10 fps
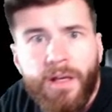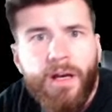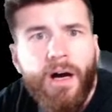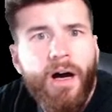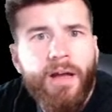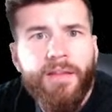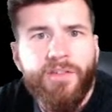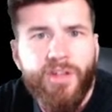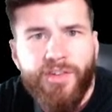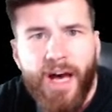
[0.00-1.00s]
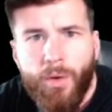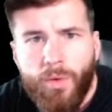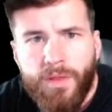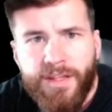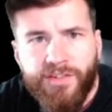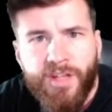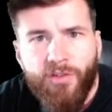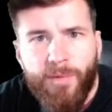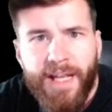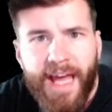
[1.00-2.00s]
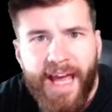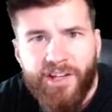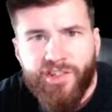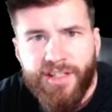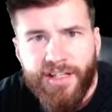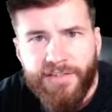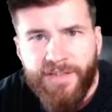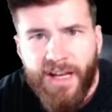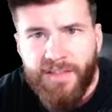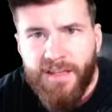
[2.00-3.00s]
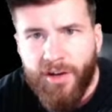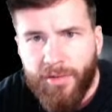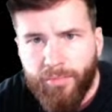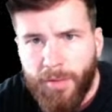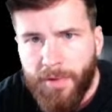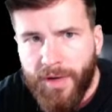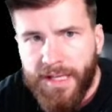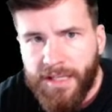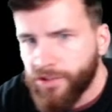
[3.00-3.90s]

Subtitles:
And then it says, how will this government action affect the unemployment rate in the